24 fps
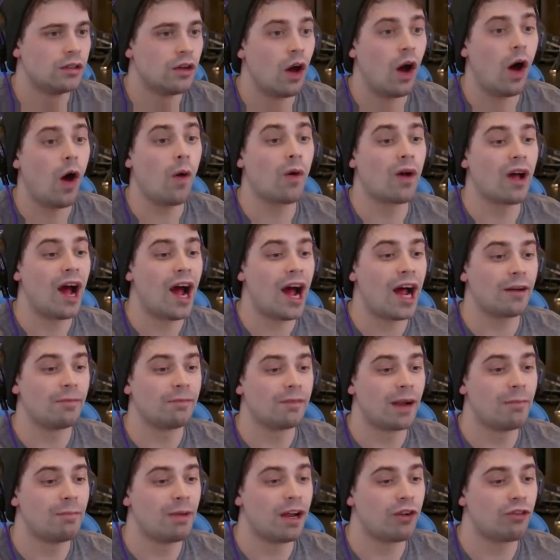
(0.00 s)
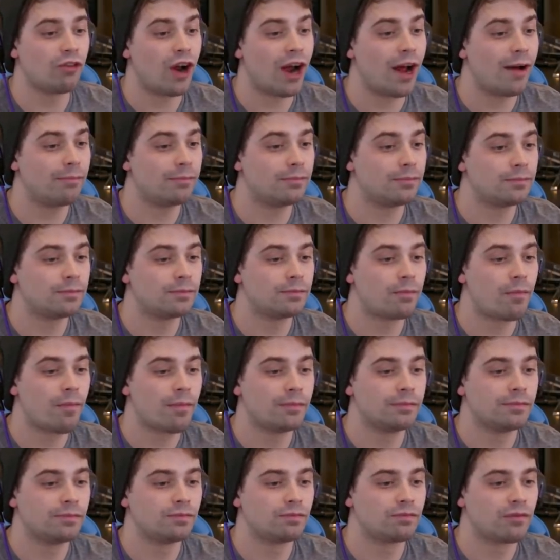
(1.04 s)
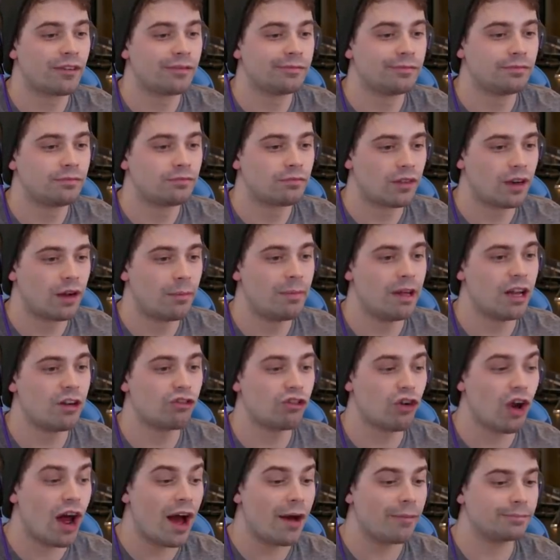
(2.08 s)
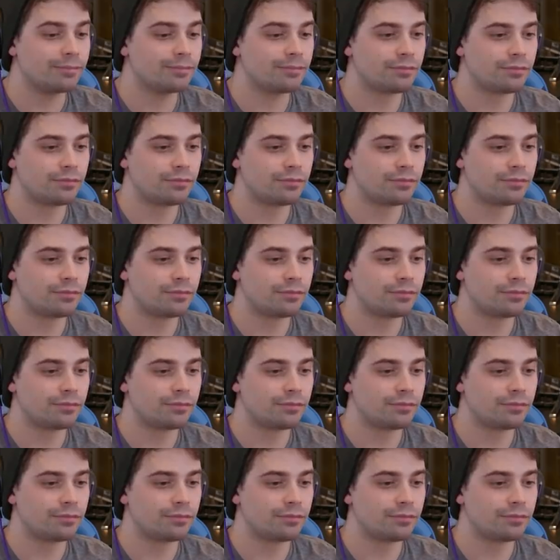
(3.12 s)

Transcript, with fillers: Oh god, I'm being trapped. What? I'm being trapped.